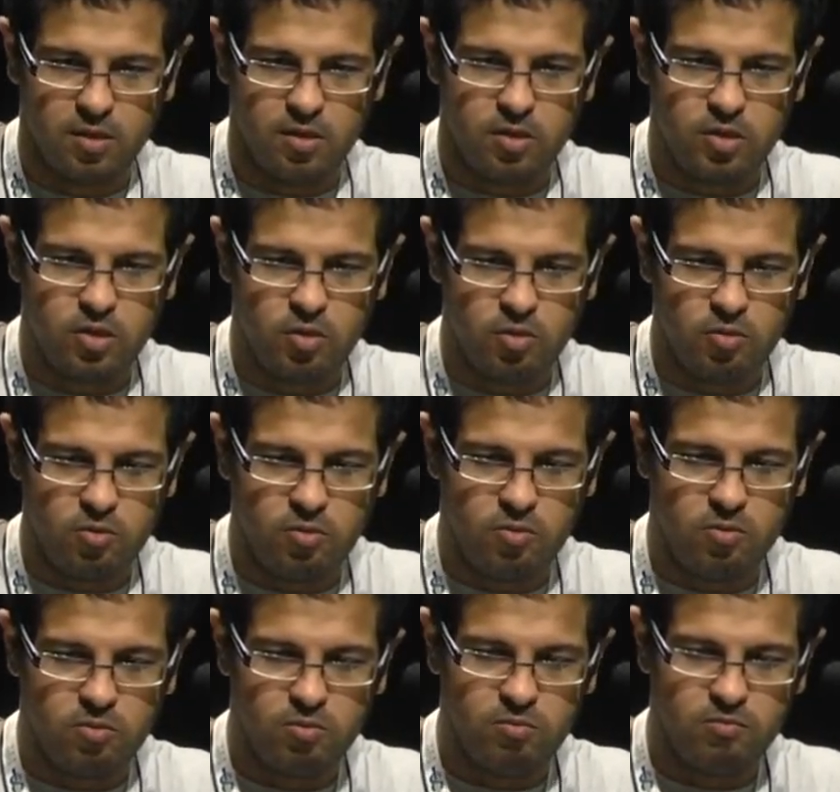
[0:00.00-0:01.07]
So
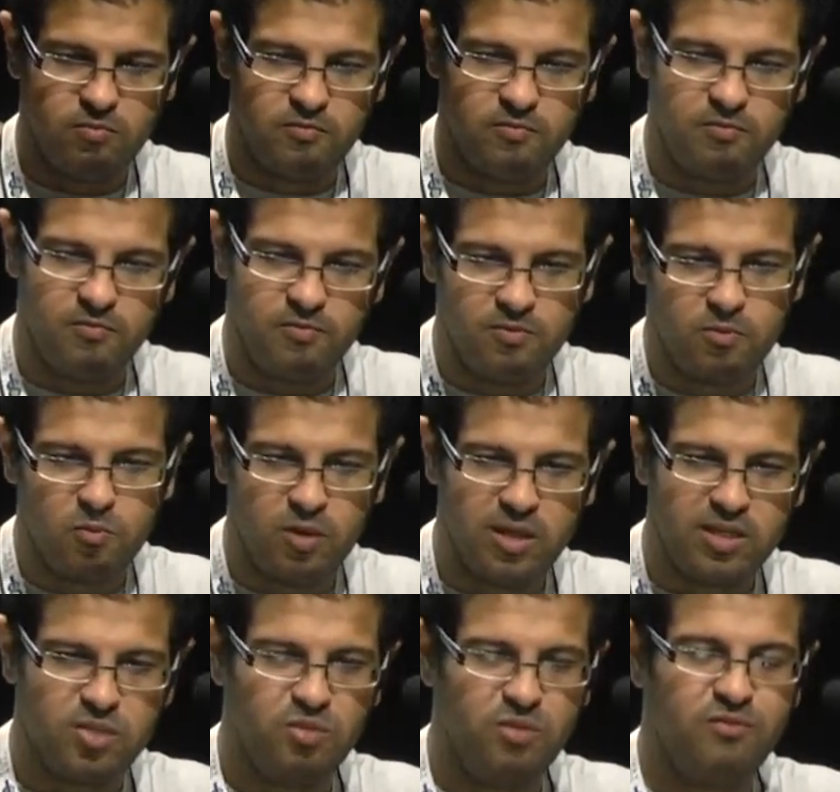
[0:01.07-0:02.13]

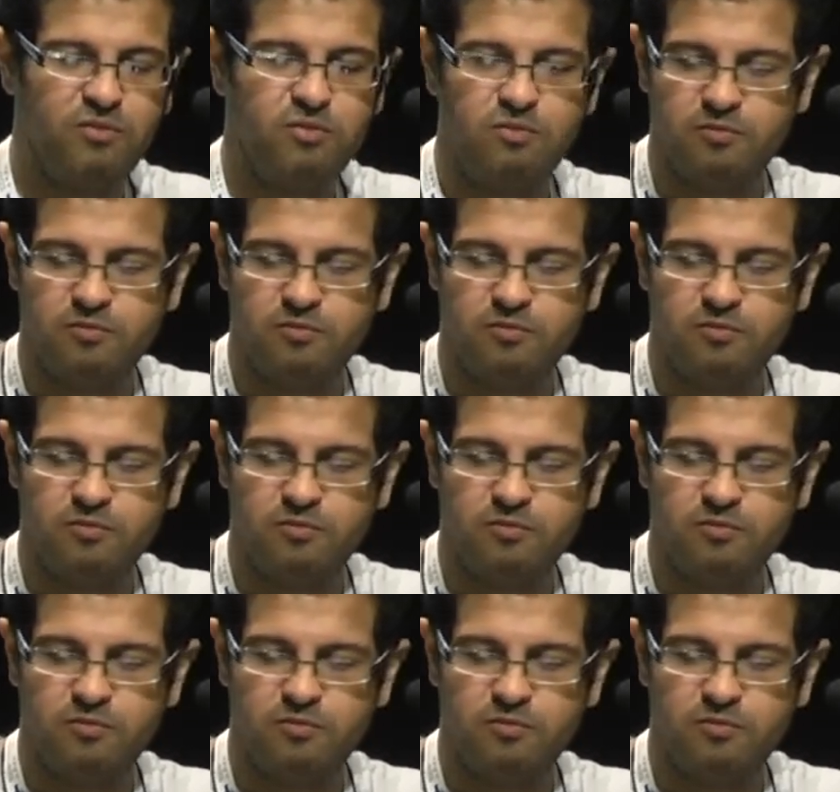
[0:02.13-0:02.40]
let's review a